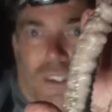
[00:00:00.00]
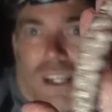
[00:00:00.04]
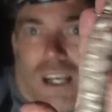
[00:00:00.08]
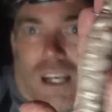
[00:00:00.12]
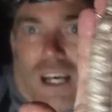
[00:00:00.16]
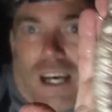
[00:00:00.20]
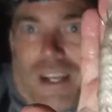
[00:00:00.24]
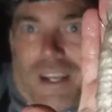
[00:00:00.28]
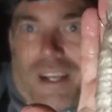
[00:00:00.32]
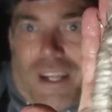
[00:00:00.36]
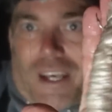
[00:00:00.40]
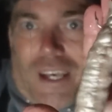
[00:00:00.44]

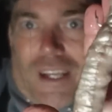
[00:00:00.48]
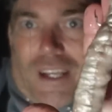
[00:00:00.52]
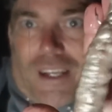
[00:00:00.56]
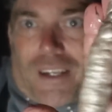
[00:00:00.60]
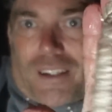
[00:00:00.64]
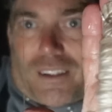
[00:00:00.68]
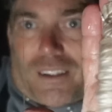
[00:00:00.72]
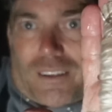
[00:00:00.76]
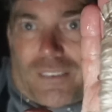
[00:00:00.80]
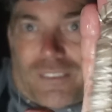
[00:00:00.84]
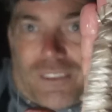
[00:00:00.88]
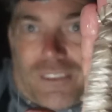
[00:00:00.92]
And then
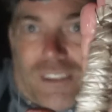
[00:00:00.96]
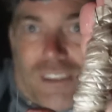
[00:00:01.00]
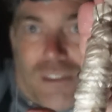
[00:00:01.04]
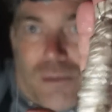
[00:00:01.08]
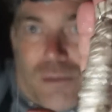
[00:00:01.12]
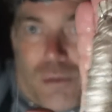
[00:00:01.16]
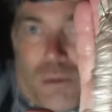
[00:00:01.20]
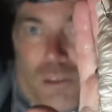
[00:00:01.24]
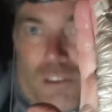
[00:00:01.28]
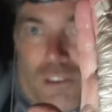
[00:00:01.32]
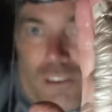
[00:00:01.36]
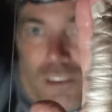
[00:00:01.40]

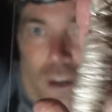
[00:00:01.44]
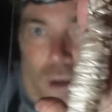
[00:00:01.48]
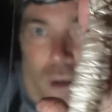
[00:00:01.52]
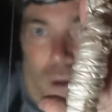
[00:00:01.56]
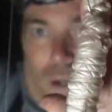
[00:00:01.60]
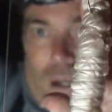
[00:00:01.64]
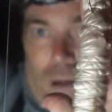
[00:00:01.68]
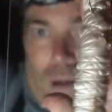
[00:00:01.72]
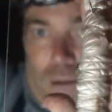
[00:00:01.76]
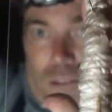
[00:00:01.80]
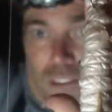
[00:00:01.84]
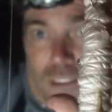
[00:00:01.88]
this one is going
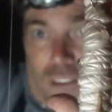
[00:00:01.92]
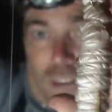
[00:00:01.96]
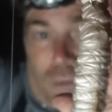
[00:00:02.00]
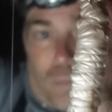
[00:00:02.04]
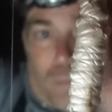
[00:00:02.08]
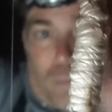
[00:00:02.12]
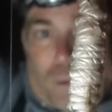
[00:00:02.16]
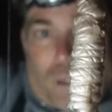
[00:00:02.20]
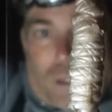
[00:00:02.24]
out, which is a